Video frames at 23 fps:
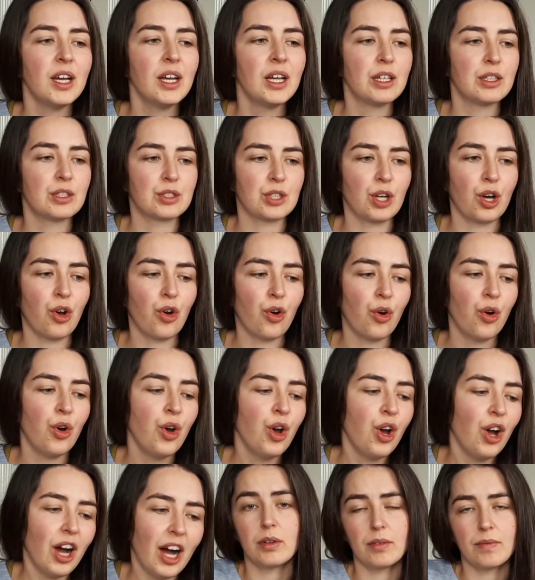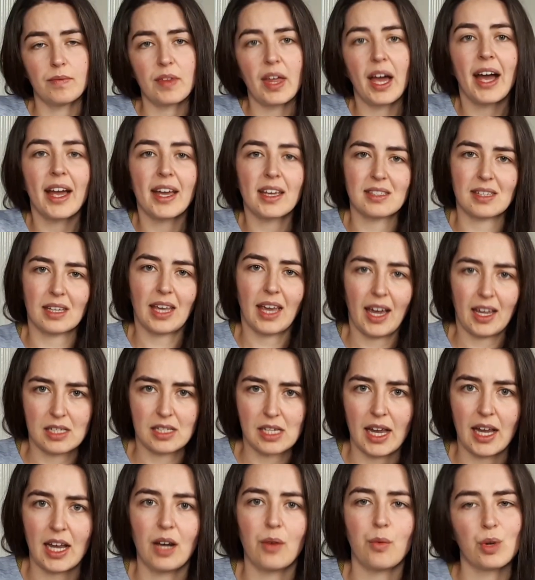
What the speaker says: So I, as a caretaker,